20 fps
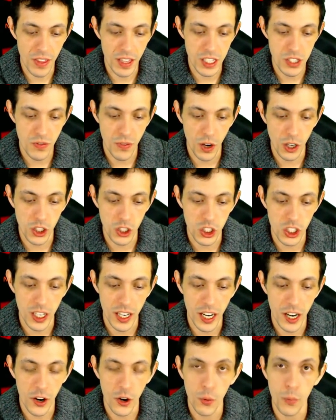this function
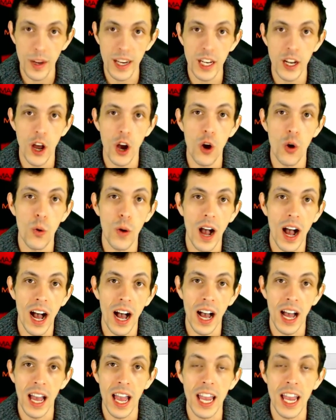here, we know uh,